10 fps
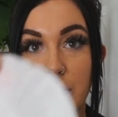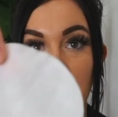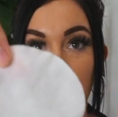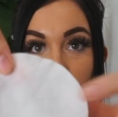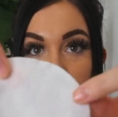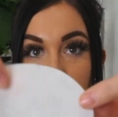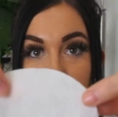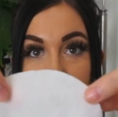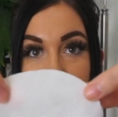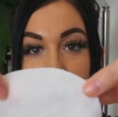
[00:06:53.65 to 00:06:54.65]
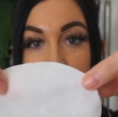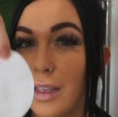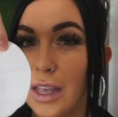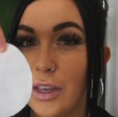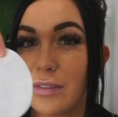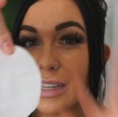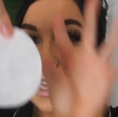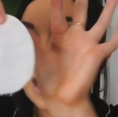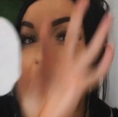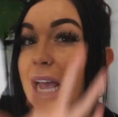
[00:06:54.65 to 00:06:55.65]
that look like this. You have to
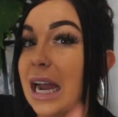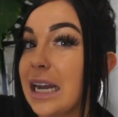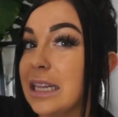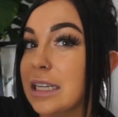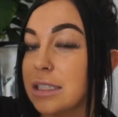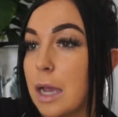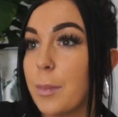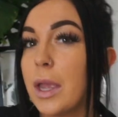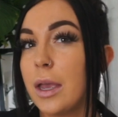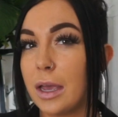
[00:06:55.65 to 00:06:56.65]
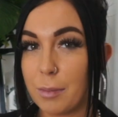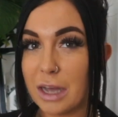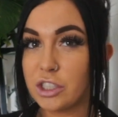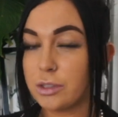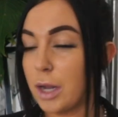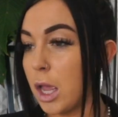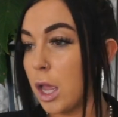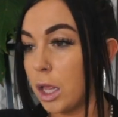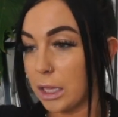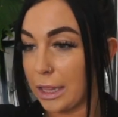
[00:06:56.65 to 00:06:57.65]
like line these up.
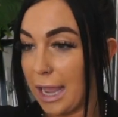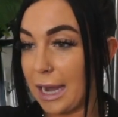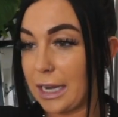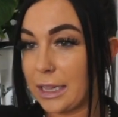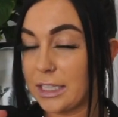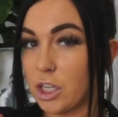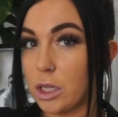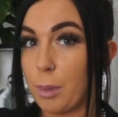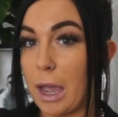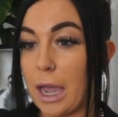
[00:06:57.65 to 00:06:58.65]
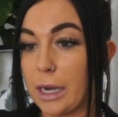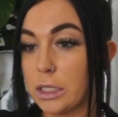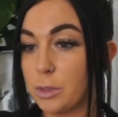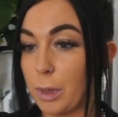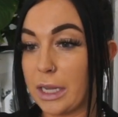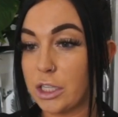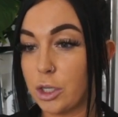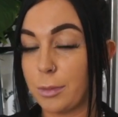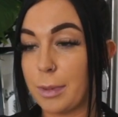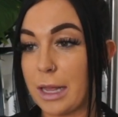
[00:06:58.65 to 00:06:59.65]
Imagine lining these on the pad, spraying the
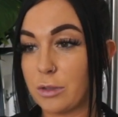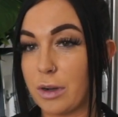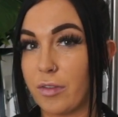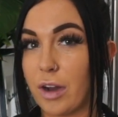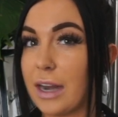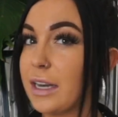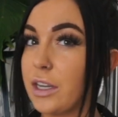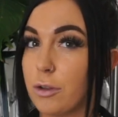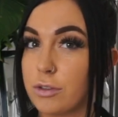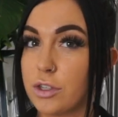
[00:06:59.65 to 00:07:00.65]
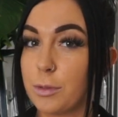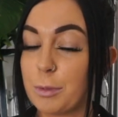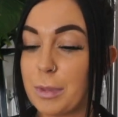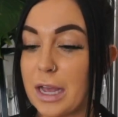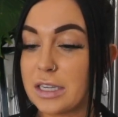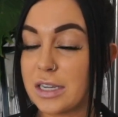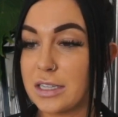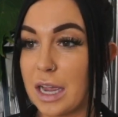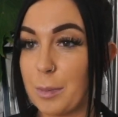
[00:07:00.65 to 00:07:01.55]
Dermaplast, whatever. I didn't use the Dermaplast because I